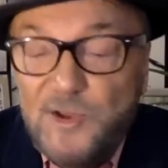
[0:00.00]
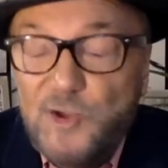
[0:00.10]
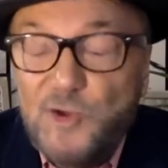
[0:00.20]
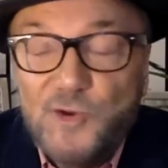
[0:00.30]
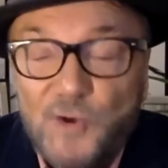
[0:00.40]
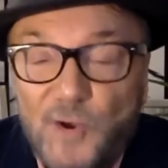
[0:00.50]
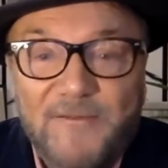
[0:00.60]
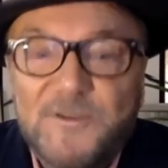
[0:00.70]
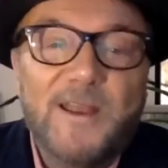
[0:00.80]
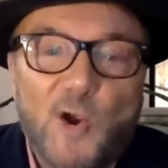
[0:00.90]
you don't
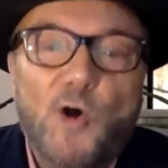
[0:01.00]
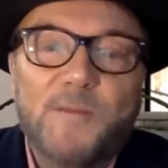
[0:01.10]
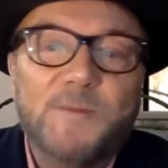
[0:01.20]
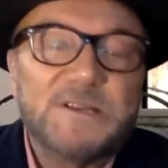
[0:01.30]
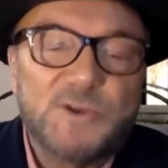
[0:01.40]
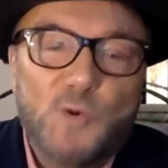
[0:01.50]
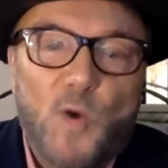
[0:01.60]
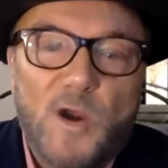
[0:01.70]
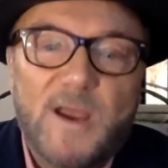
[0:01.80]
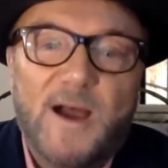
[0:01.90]
have to be an
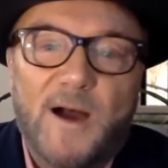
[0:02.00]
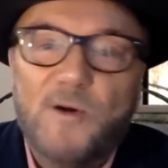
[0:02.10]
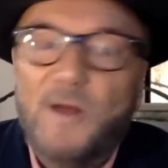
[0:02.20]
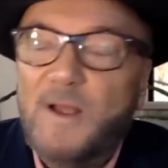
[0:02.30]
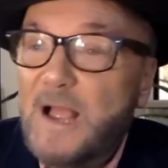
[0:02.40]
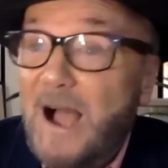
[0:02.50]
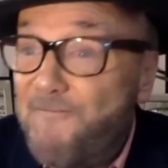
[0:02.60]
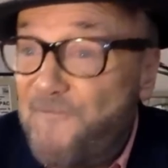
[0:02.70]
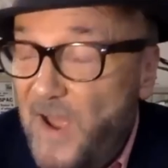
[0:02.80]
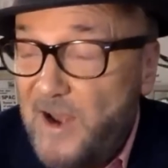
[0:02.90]
economist to work it out.
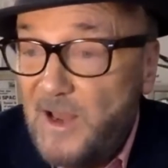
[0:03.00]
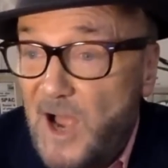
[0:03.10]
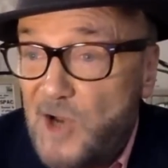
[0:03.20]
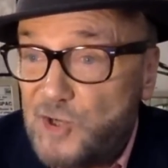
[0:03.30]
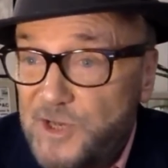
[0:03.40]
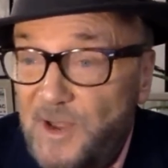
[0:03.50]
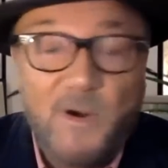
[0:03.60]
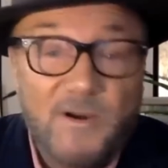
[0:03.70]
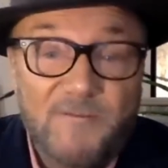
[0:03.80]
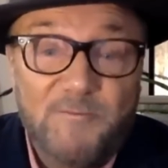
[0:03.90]
A very large
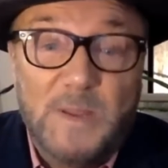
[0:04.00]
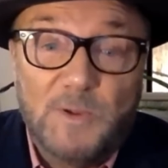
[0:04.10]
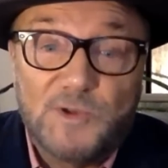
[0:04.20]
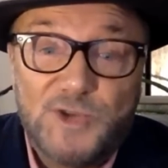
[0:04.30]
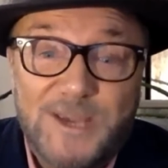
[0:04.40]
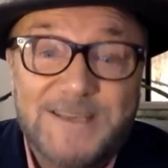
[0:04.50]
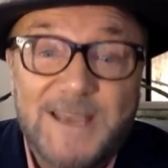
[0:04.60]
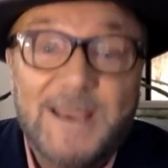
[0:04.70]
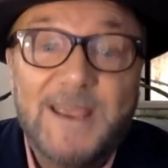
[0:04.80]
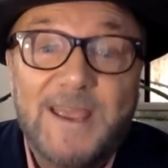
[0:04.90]
number of people
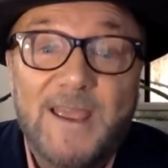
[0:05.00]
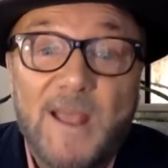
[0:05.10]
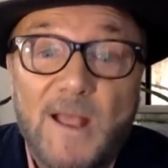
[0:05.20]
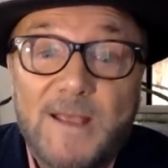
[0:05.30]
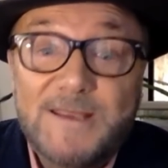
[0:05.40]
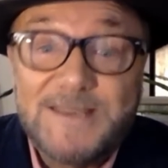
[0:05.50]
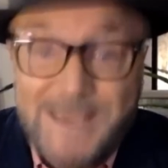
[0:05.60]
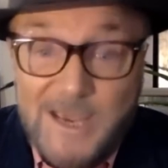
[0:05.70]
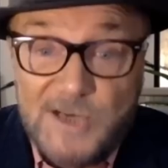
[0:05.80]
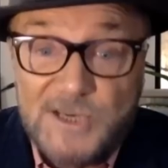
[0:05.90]
chasing a
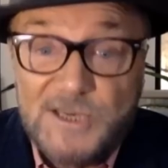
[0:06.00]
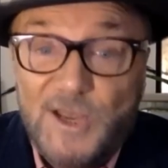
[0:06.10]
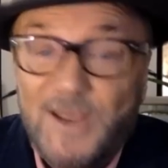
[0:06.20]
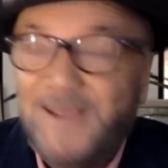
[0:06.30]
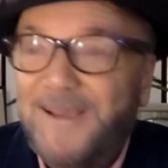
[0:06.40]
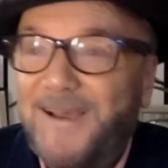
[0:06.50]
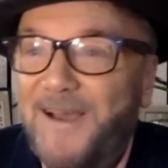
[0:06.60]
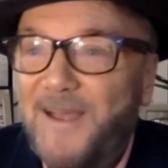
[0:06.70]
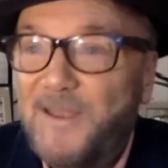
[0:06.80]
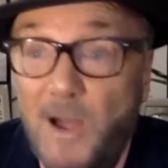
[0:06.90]
scarce
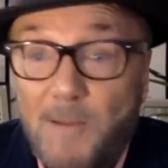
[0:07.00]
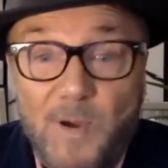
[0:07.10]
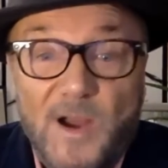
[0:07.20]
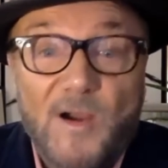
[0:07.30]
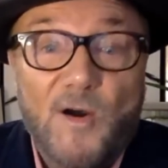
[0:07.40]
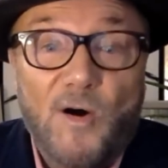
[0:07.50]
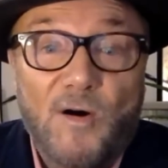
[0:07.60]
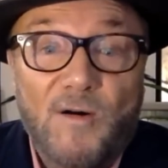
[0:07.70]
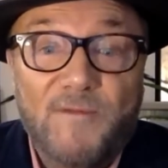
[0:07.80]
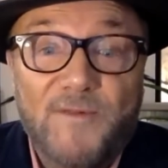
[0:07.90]
number
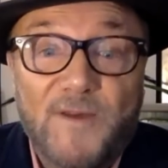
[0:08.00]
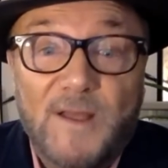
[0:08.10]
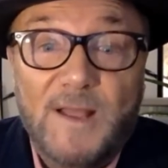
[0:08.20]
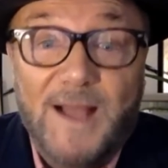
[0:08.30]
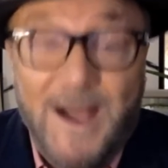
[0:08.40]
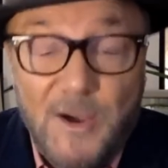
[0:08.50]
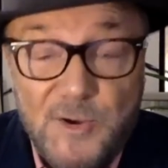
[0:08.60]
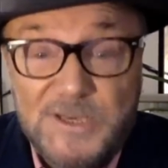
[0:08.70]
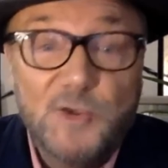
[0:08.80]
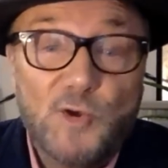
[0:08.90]
of
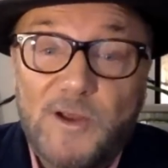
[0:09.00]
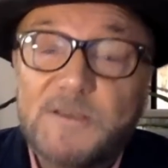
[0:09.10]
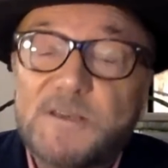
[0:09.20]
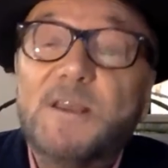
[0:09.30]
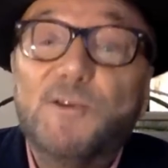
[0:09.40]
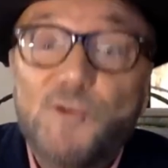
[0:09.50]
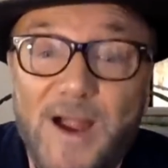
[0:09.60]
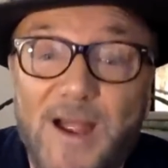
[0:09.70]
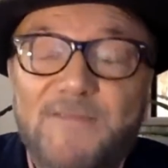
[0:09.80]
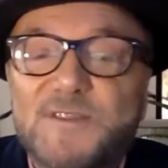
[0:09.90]
housing units
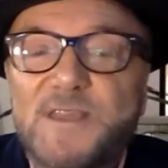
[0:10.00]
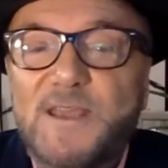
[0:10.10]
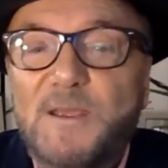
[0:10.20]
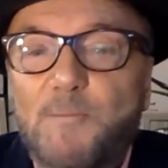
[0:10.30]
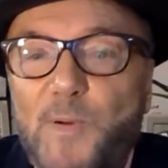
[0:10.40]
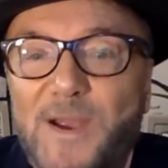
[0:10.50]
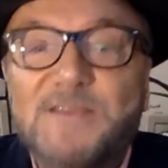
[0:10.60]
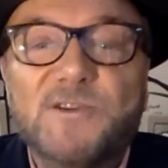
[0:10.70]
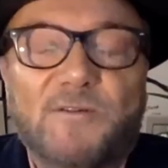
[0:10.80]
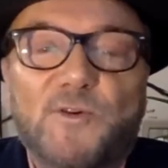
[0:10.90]
drives the
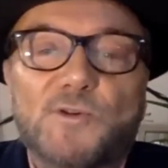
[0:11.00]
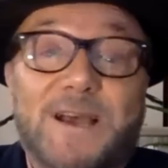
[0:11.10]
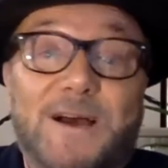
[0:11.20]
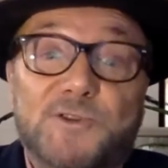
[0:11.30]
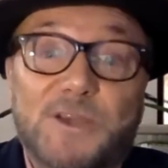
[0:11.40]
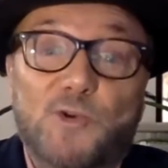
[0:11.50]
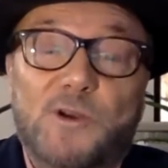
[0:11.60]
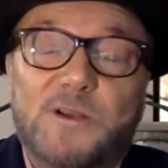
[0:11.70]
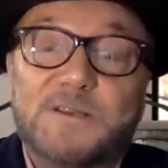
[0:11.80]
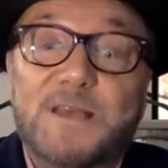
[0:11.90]
price of those housing
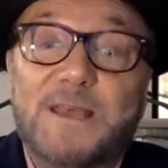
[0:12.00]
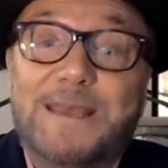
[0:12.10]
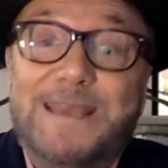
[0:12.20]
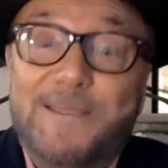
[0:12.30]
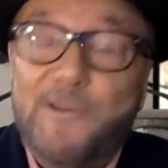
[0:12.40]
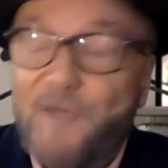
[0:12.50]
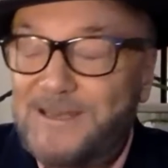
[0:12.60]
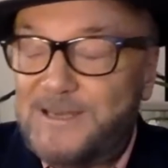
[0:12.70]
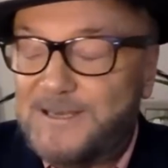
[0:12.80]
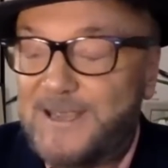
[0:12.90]
units in the
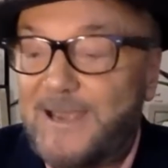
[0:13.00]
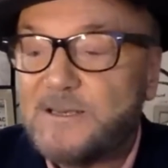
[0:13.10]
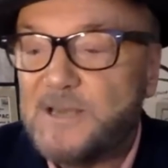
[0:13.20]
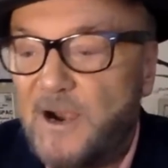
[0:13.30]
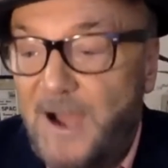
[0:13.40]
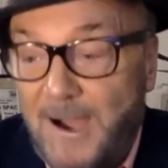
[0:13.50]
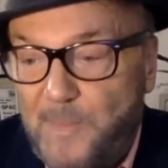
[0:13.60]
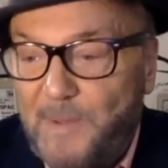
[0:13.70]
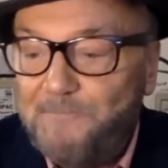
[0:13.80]
rented sector up.